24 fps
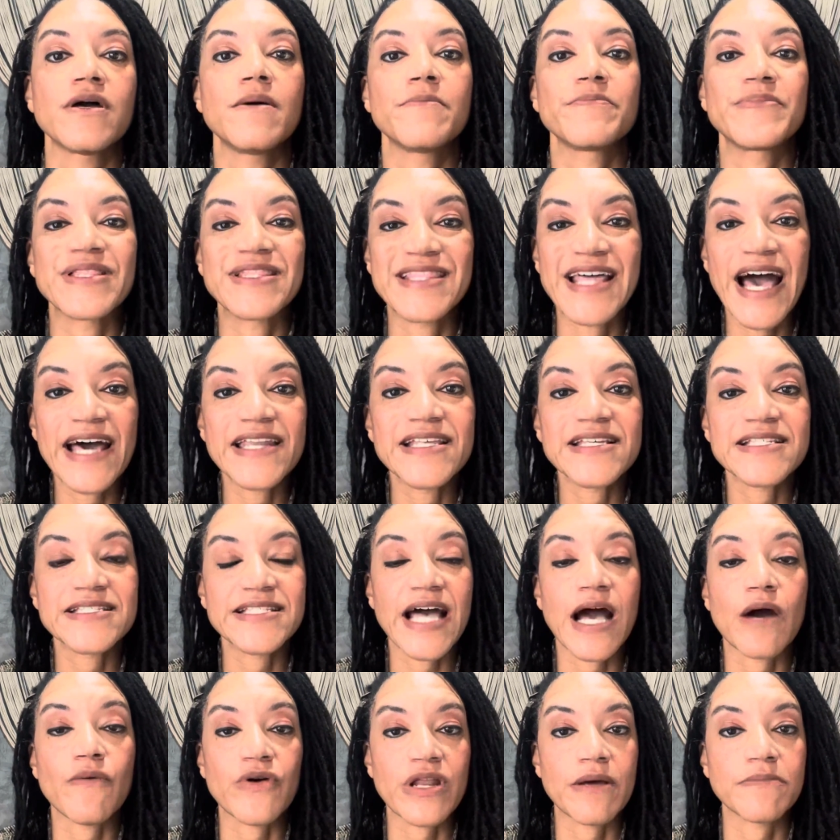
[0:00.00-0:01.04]
But that is
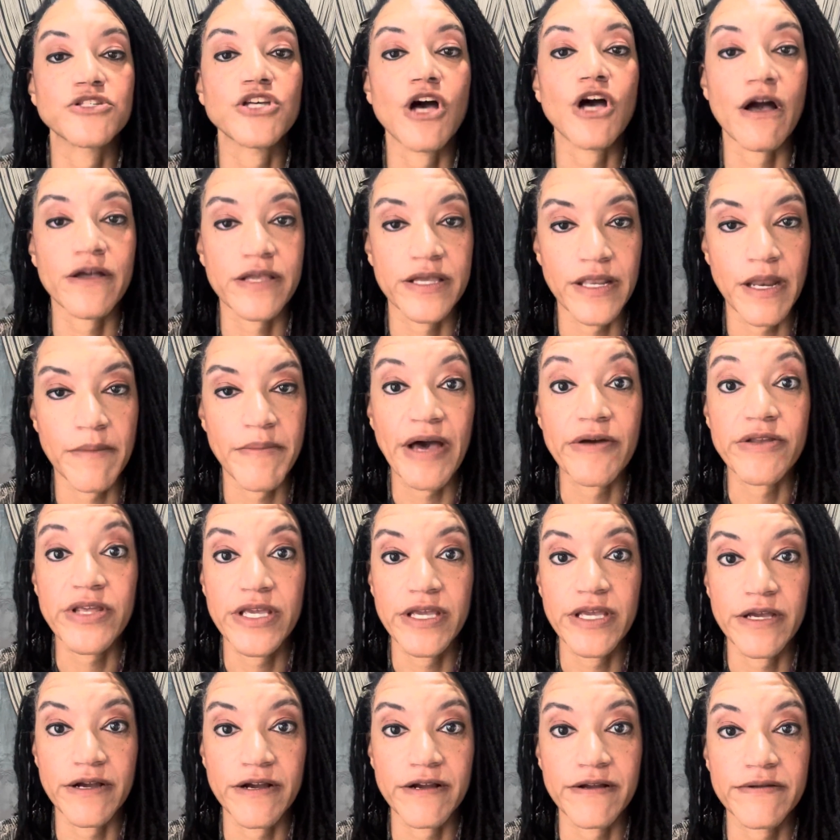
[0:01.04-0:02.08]
not what I'm talking about
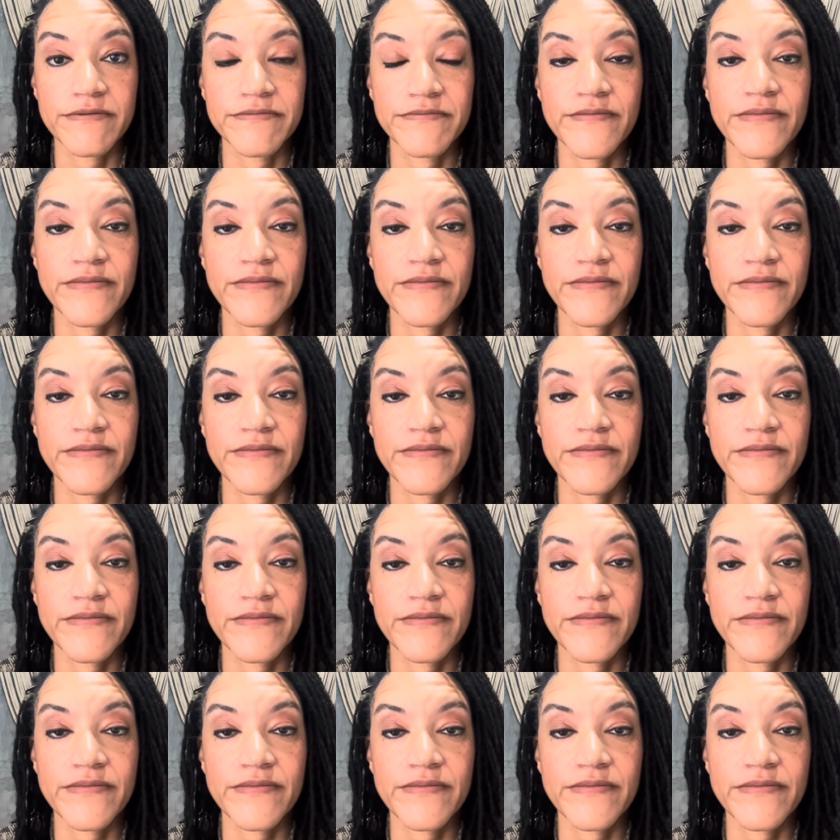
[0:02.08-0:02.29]
here.